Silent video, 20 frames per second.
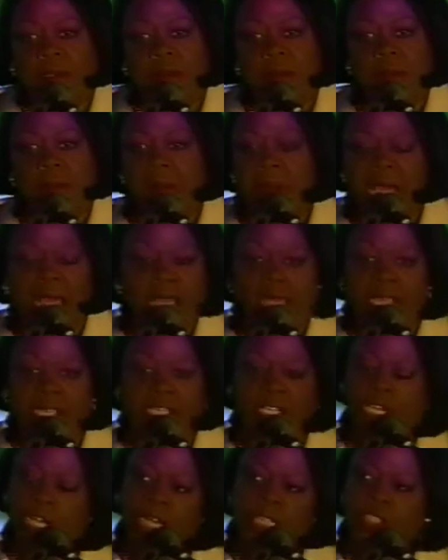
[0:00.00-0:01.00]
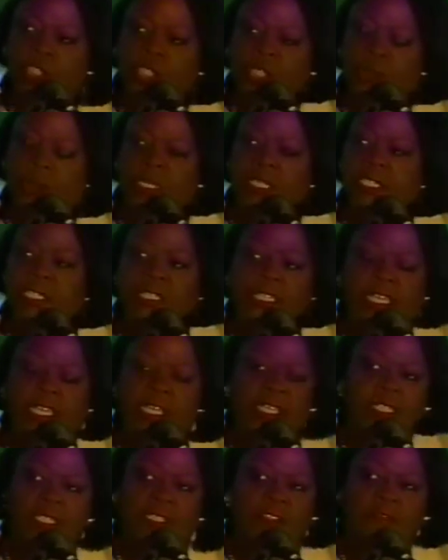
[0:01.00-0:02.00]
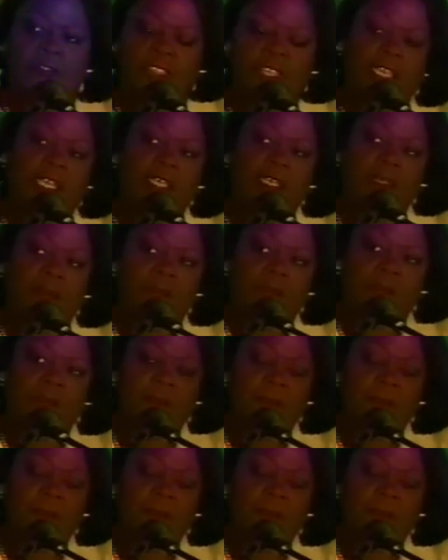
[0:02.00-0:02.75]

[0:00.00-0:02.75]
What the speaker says: My country, 'tis of thee,